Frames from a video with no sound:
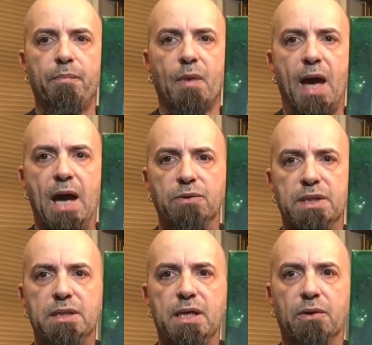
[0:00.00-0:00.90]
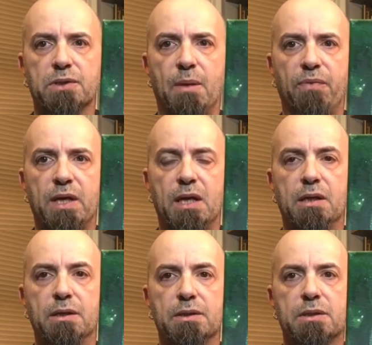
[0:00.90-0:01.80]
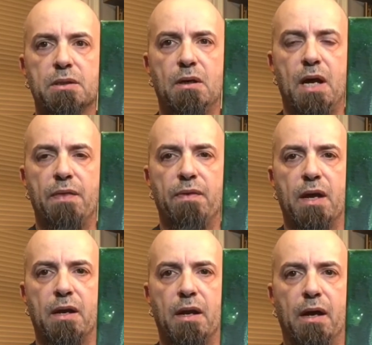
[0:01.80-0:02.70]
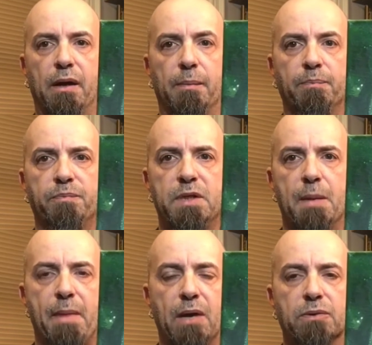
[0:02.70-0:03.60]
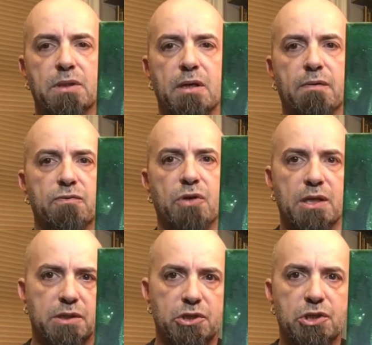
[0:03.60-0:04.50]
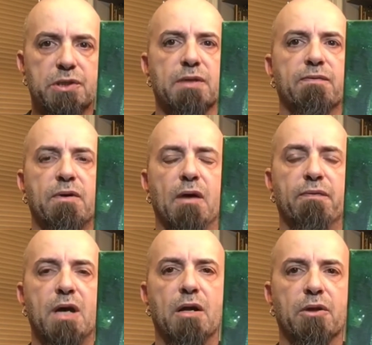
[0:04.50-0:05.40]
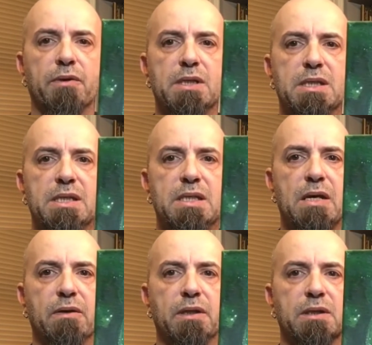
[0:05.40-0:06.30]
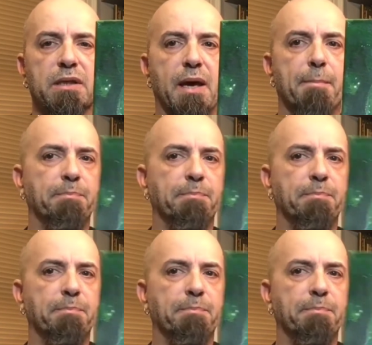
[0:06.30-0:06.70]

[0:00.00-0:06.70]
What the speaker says: how detailed something is, and then the amount of transitions of color and detail into them.